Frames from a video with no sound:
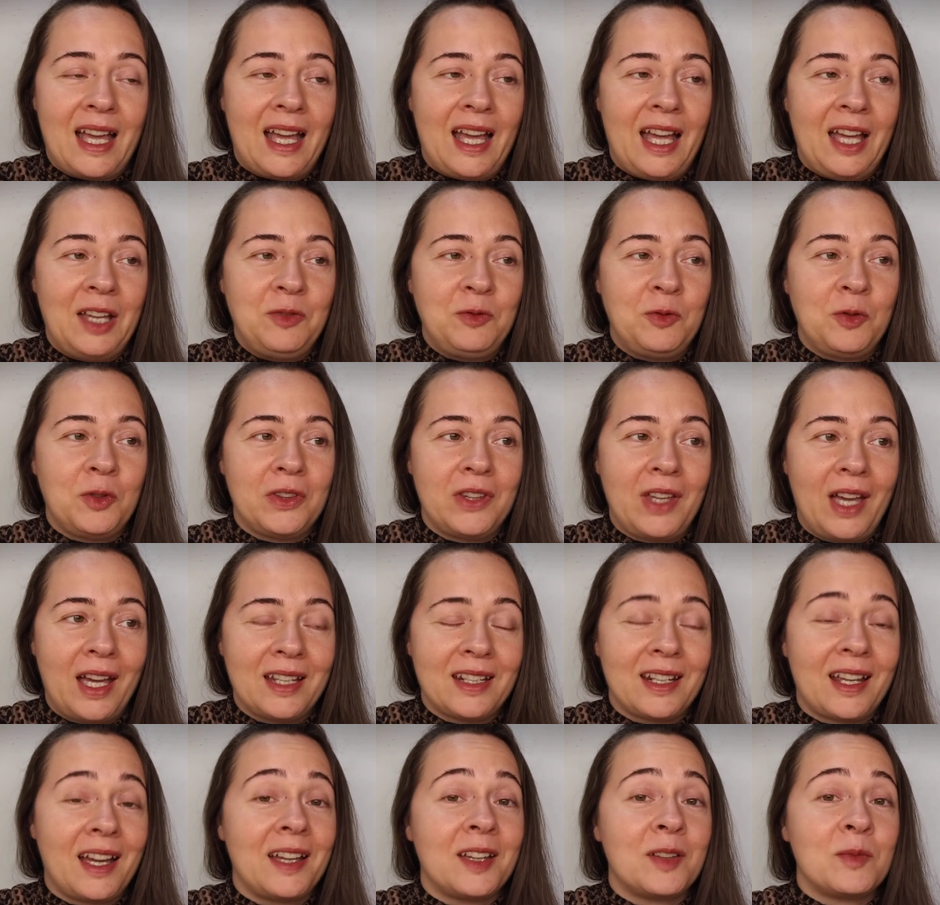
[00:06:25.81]
And for
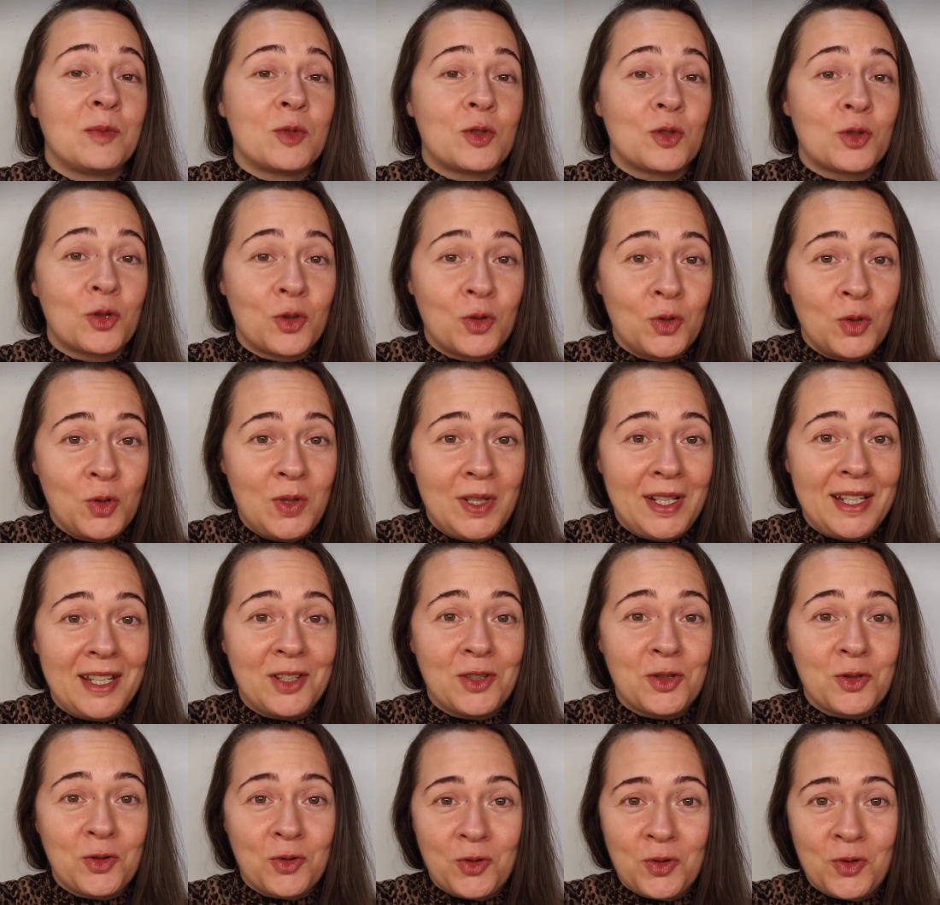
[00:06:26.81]
that, I am truly,
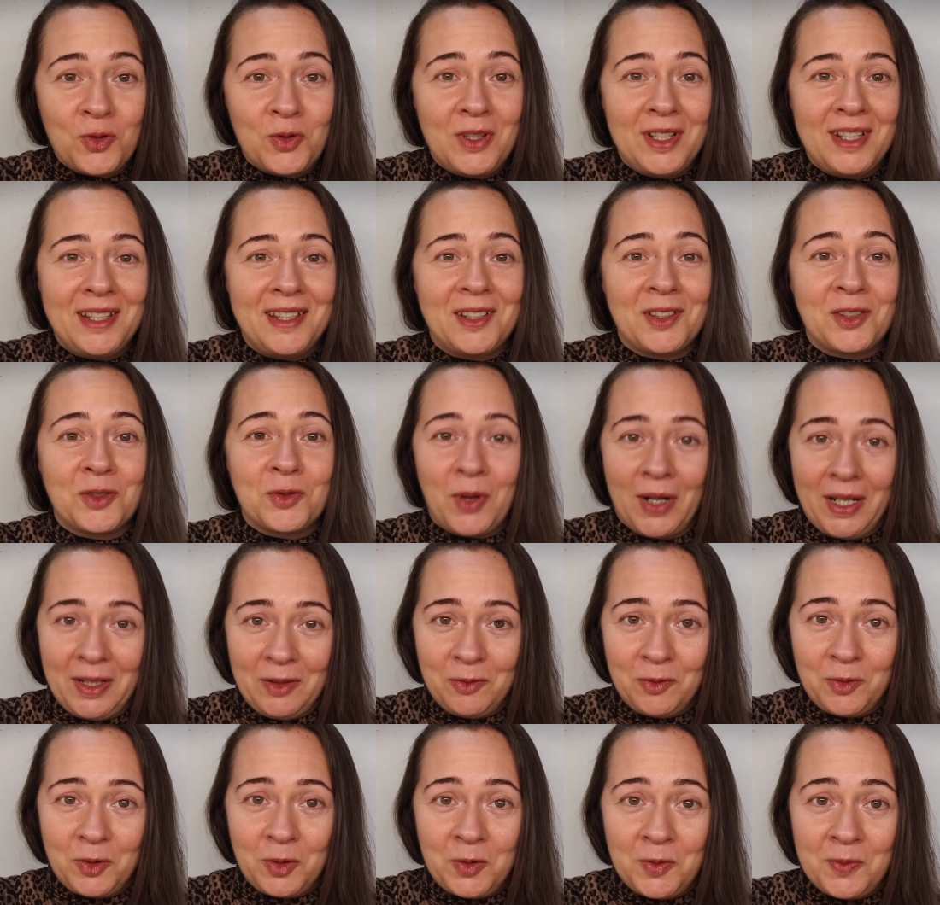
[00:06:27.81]
truly
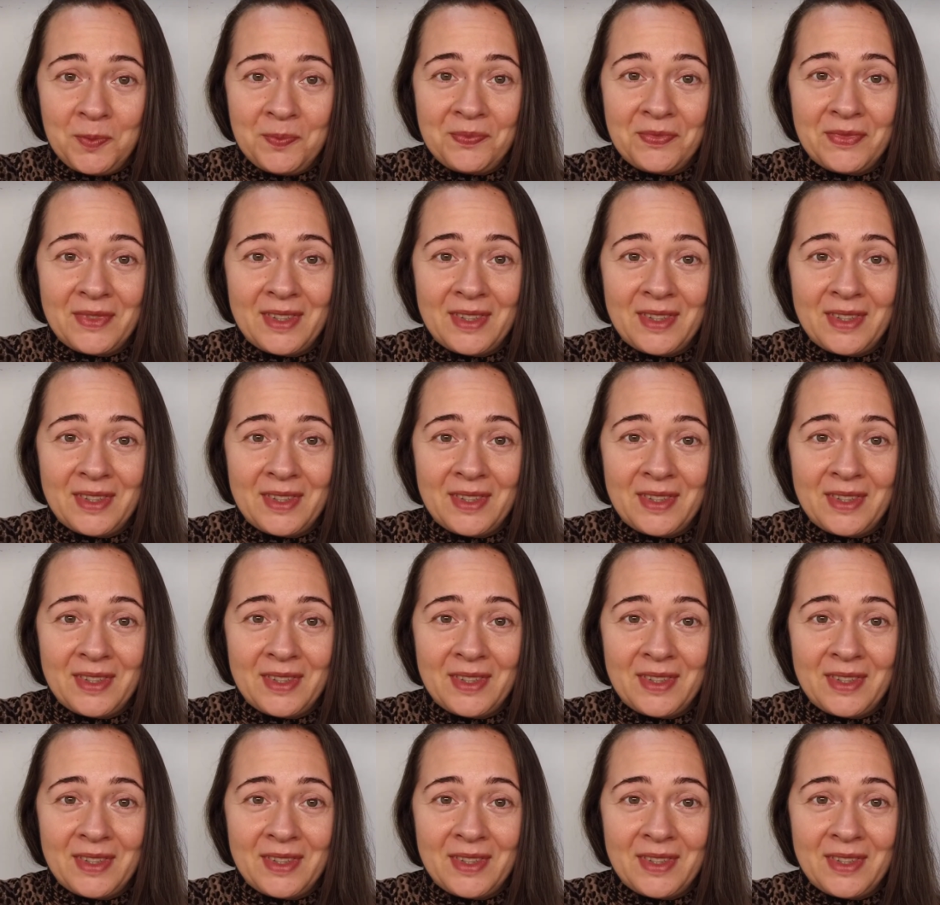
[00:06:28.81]
grateful.